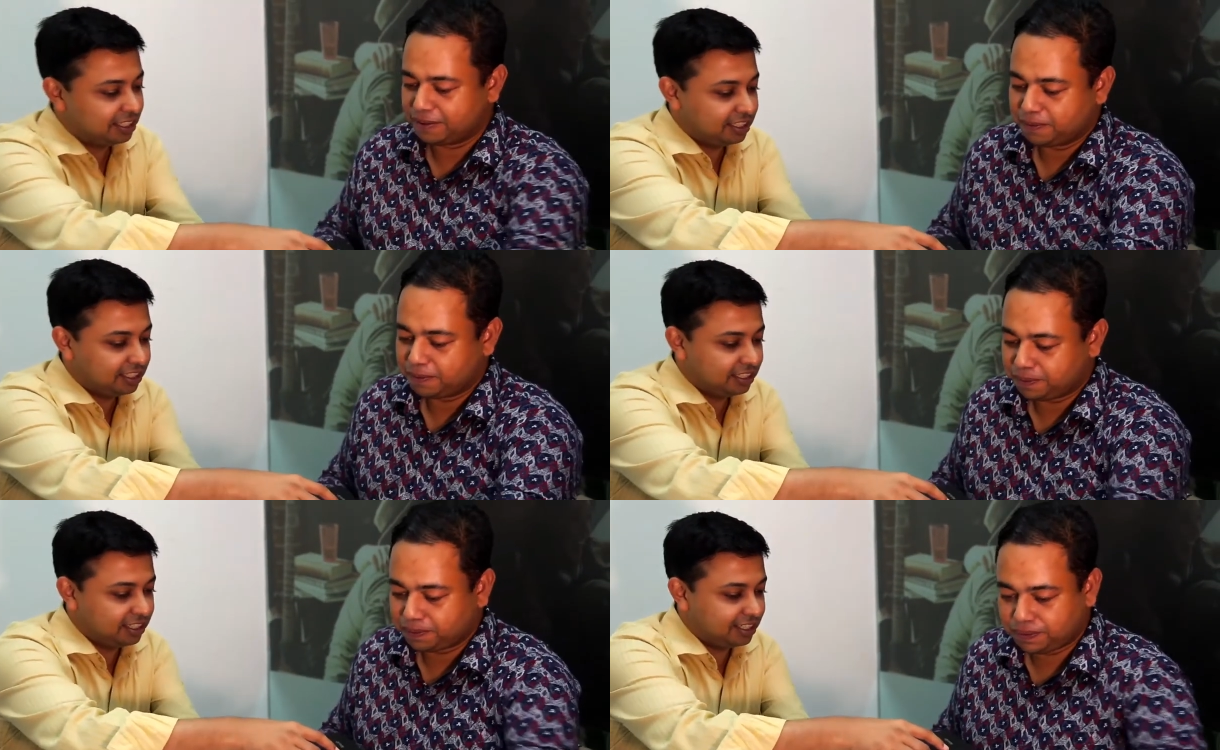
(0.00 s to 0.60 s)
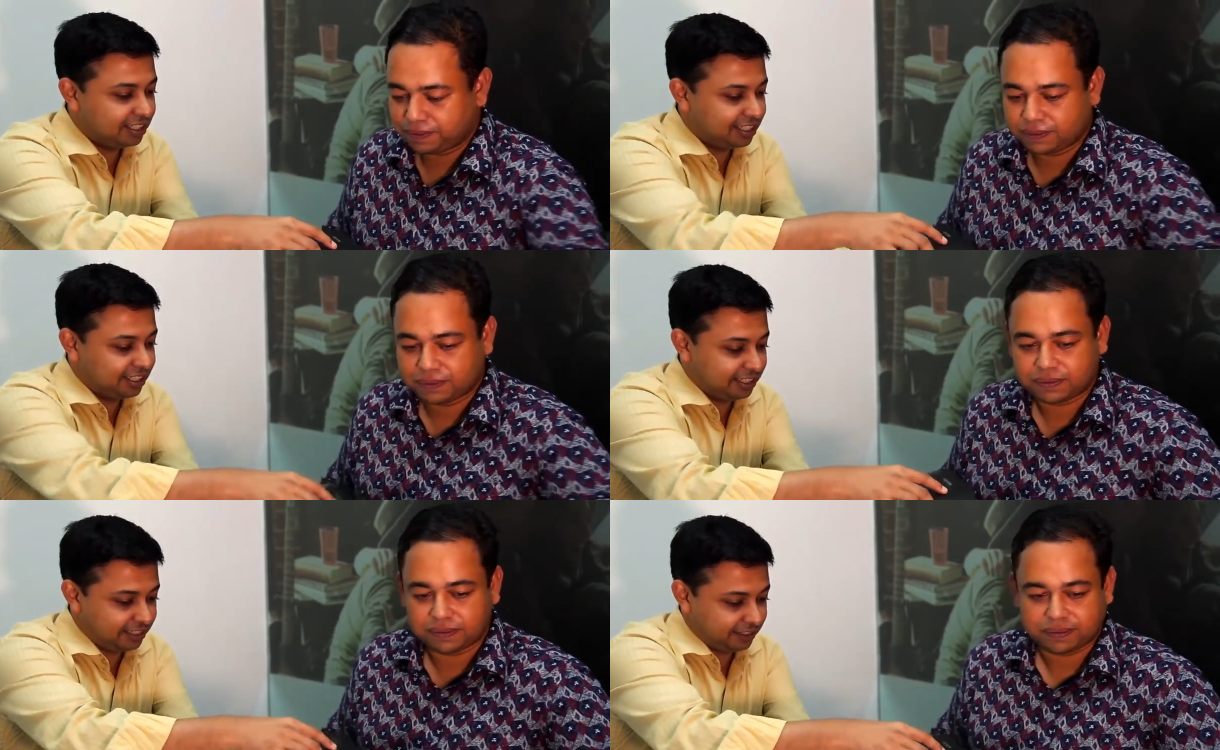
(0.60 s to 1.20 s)

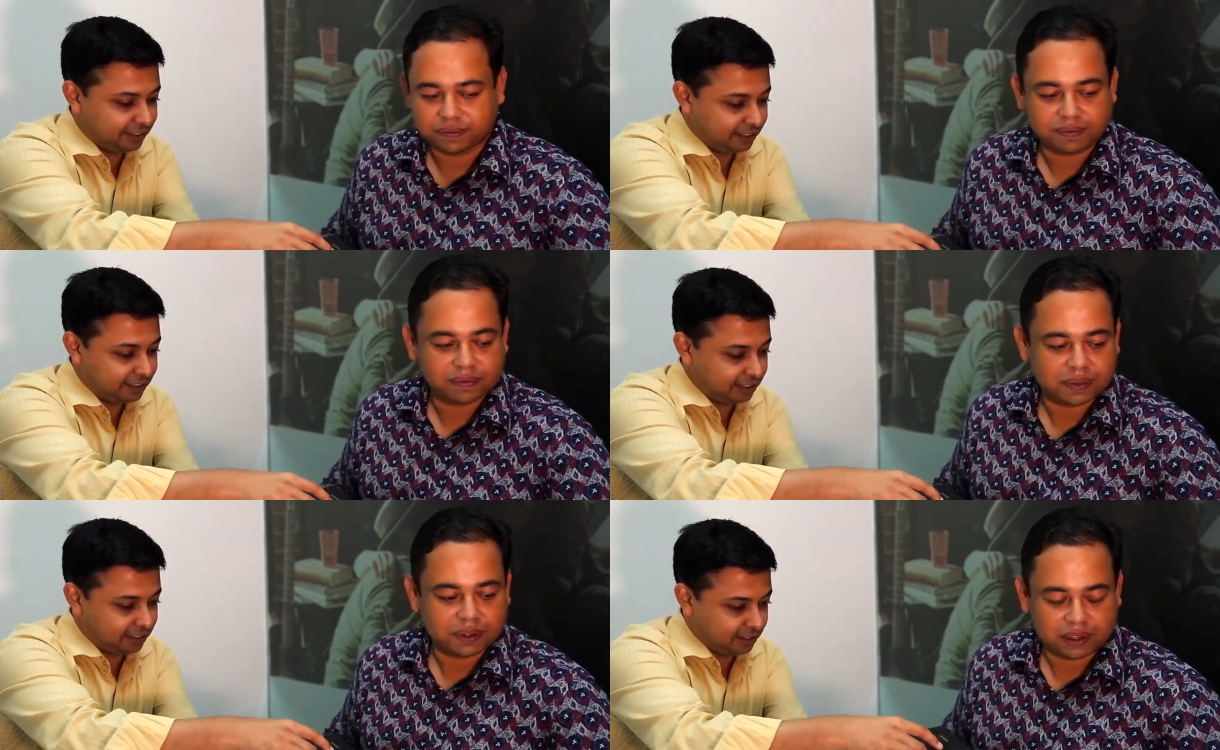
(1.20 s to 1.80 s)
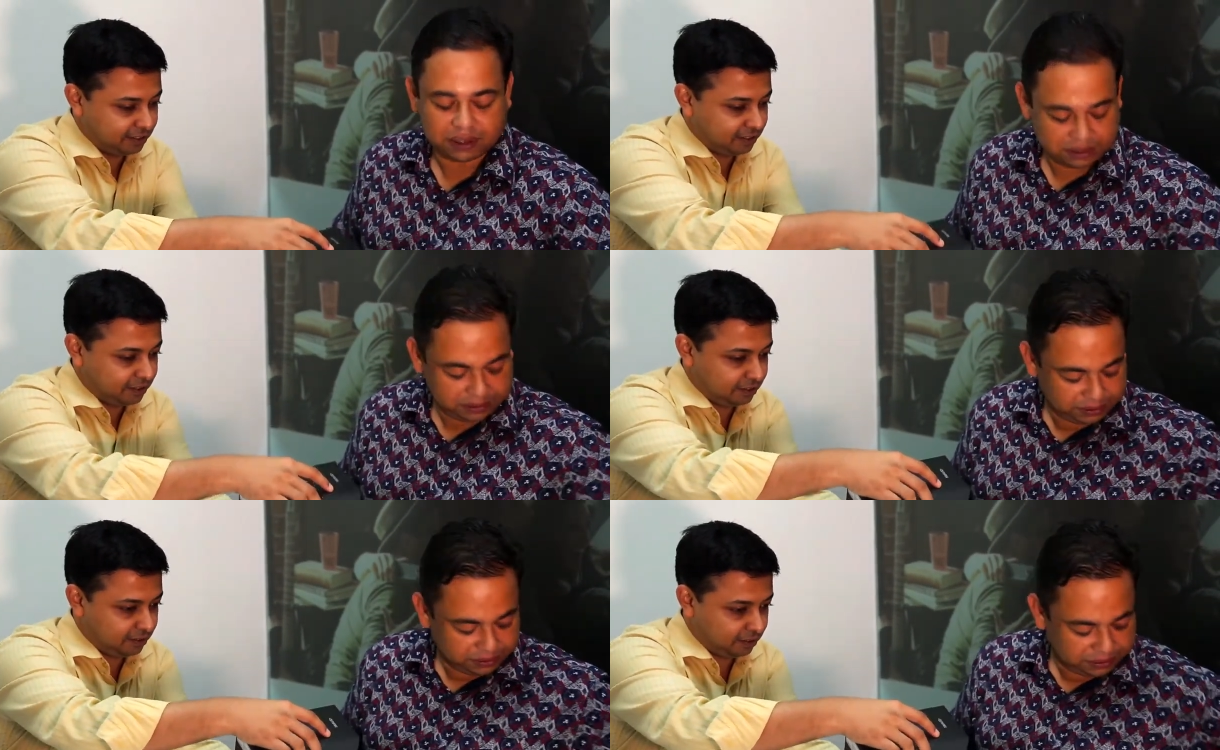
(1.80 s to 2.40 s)

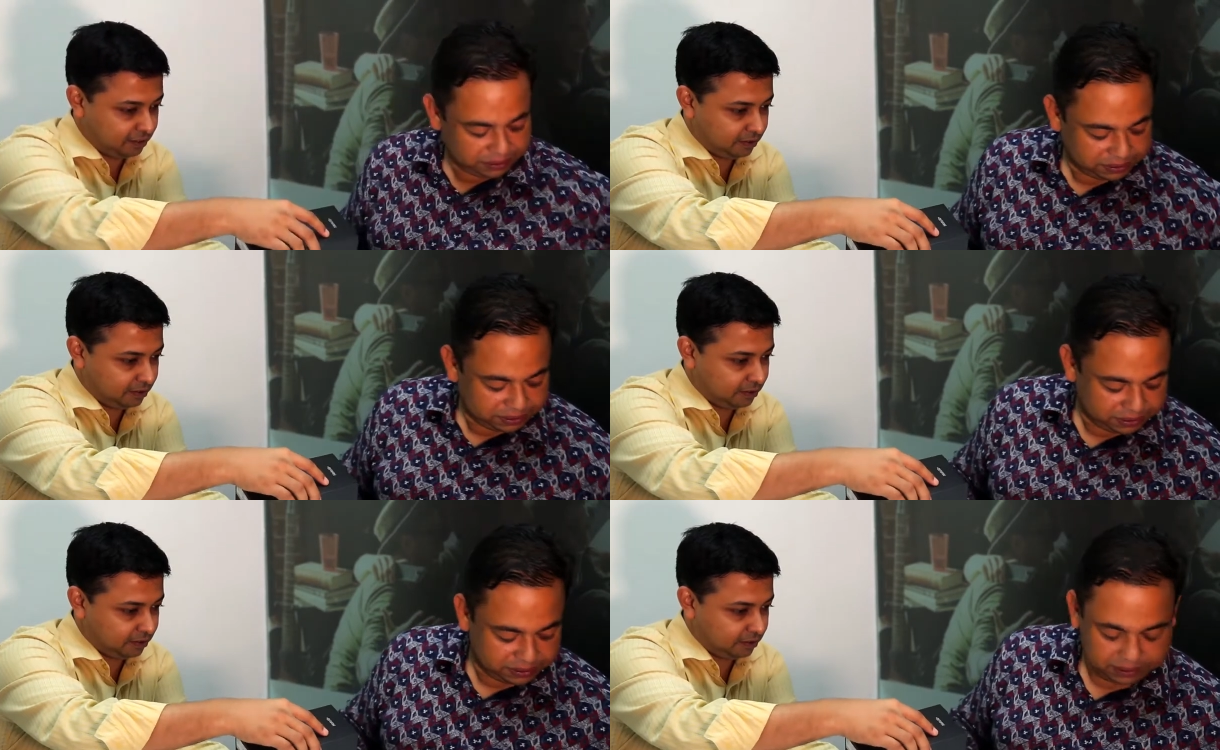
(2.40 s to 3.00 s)
Nobody speaks.